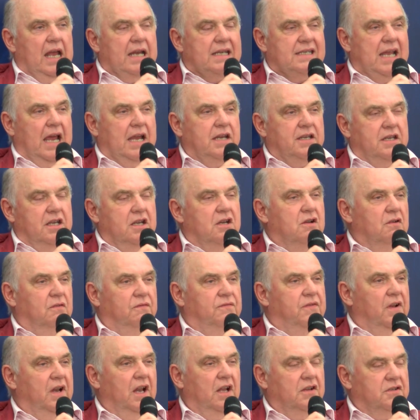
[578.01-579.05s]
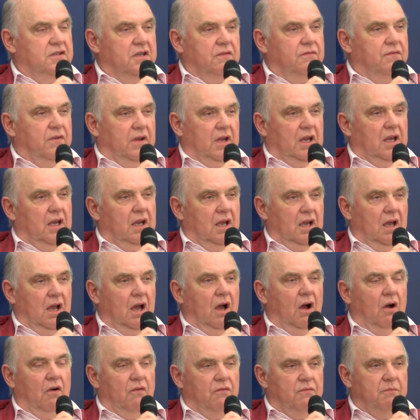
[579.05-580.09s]
tactical philosophy
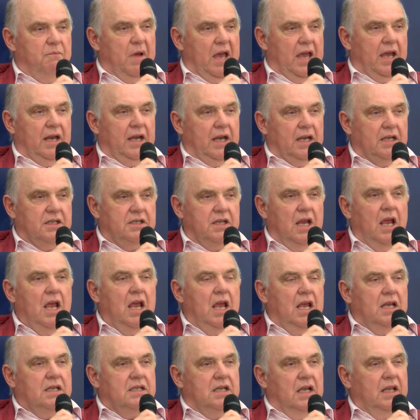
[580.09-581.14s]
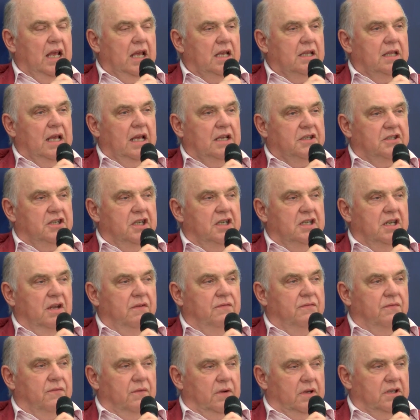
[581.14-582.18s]
of bayonets so that, that's the
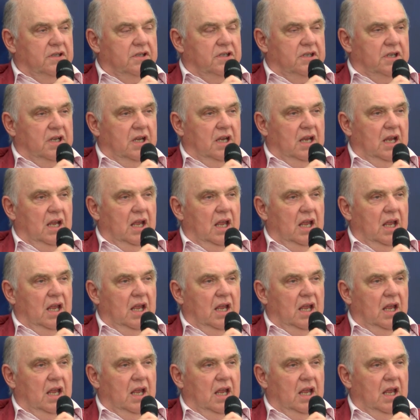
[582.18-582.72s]
difference.